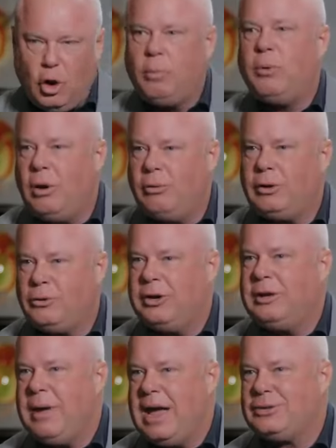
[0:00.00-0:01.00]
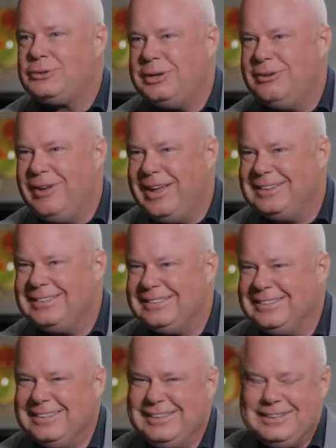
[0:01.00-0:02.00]
GoPro Recruiting Mastery event,
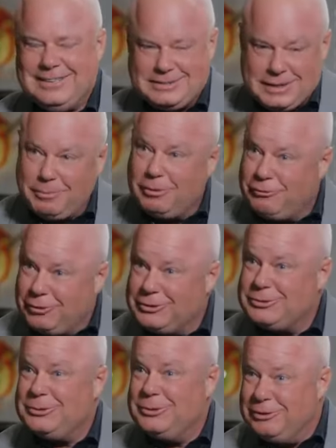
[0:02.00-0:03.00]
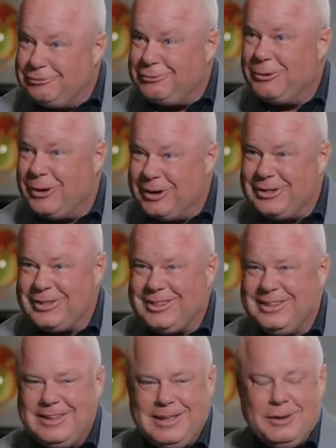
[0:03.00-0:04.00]
December 1st through the
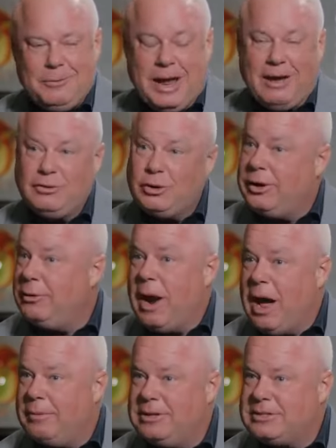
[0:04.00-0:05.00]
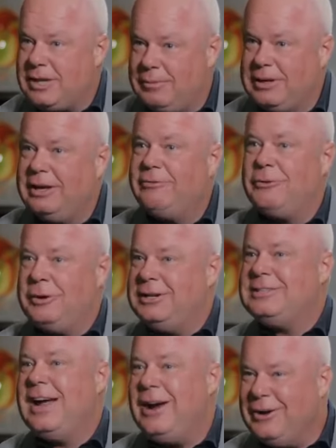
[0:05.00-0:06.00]
4th, we have Tony Robbins coming in for an
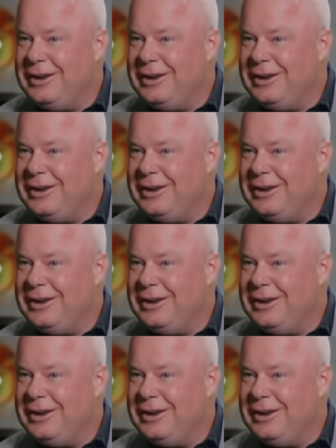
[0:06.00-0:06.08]
entire